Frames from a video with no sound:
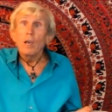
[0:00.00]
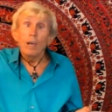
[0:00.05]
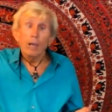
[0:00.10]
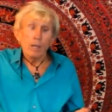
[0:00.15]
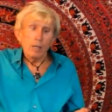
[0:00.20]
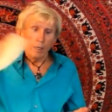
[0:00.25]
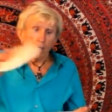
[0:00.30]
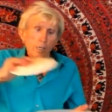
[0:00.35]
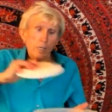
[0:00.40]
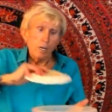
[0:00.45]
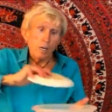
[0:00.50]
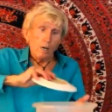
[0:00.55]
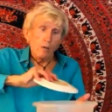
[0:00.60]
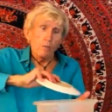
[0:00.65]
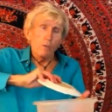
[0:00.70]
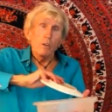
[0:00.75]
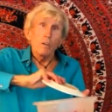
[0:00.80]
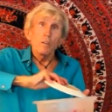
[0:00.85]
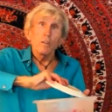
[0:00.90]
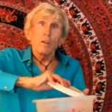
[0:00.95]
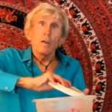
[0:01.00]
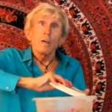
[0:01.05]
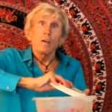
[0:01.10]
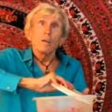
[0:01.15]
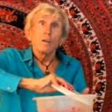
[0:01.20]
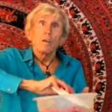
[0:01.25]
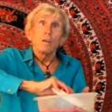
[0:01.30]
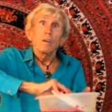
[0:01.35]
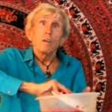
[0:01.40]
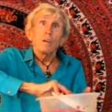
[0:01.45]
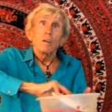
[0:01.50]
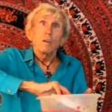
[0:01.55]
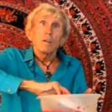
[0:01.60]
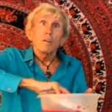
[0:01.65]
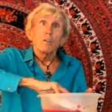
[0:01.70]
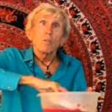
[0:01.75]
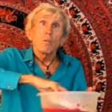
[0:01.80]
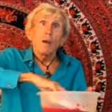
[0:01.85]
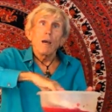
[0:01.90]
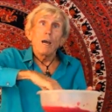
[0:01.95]
and cover the
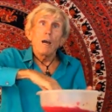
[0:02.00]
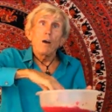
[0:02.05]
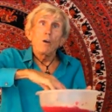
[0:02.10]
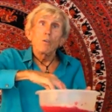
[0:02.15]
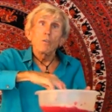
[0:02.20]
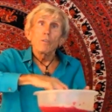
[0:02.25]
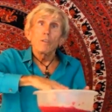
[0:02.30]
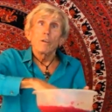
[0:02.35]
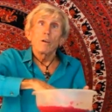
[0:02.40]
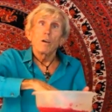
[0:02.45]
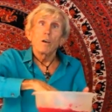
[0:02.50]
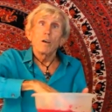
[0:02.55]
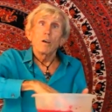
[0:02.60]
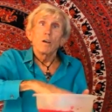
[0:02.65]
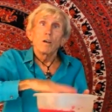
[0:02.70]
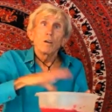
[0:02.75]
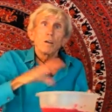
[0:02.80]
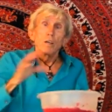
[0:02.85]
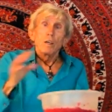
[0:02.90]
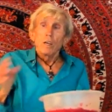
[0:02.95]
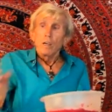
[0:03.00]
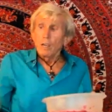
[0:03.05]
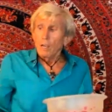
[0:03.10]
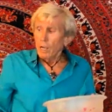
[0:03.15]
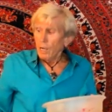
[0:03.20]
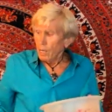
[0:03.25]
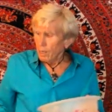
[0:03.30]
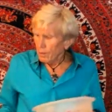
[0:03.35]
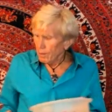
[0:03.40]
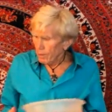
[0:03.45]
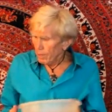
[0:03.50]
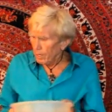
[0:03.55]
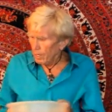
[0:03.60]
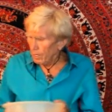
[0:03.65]
kraut, and